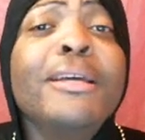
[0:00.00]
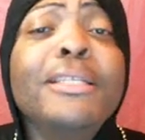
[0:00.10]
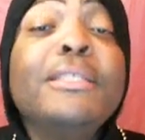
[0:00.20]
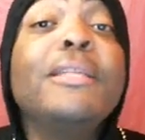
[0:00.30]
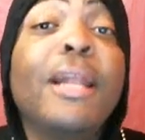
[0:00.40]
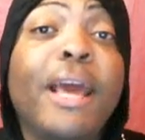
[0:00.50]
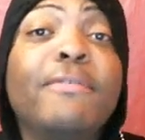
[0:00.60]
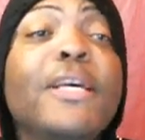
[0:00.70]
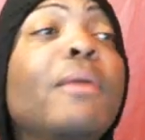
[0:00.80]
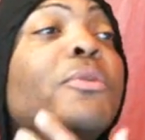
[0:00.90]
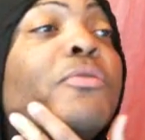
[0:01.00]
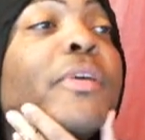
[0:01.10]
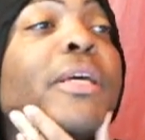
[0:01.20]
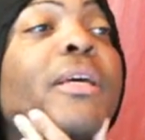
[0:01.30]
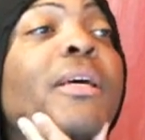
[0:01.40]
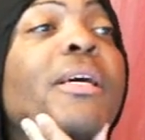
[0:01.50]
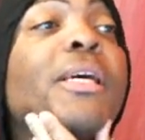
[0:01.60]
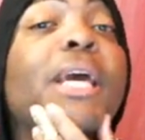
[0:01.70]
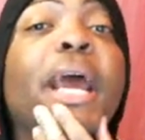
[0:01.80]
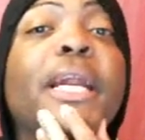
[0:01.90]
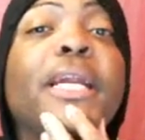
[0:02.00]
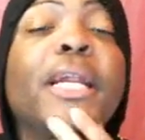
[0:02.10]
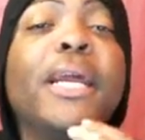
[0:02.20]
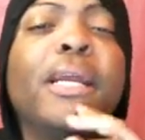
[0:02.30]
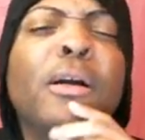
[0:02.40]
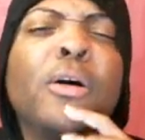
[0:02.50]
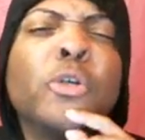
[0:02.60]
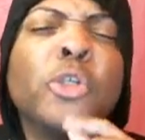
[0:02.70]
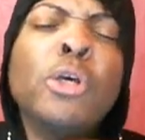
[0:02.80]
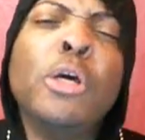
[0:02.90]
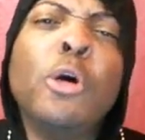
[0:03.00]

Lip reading: this is the Lifetime movie. And then the lady goes,